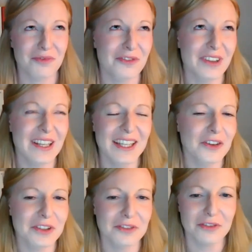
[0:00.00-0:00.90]
feeling
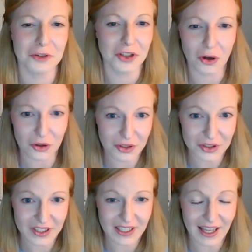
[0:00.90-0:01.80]
of
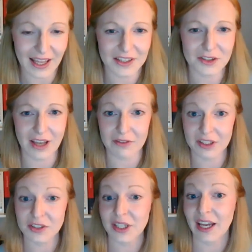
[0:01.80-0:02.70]
inferiority and of having
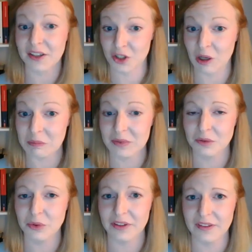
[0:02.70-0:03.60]
to catch up
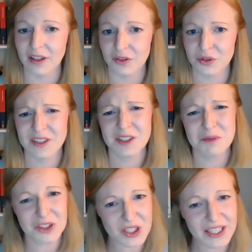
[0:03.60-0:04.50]
with the others. It's
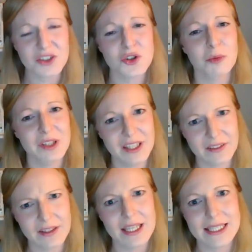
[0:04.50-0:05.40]
much like Germany in
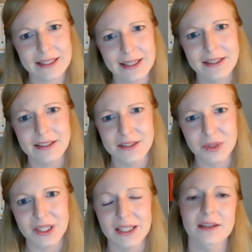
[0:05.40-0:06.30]
the 1880s,
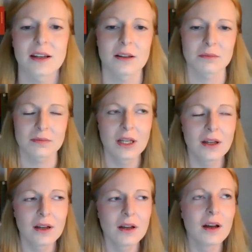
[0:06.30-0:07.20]
really.
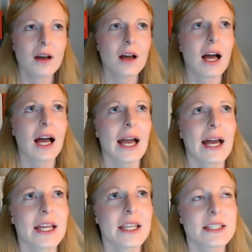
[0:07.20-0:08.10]

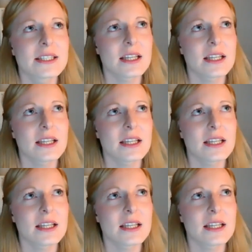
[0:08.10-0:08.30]
And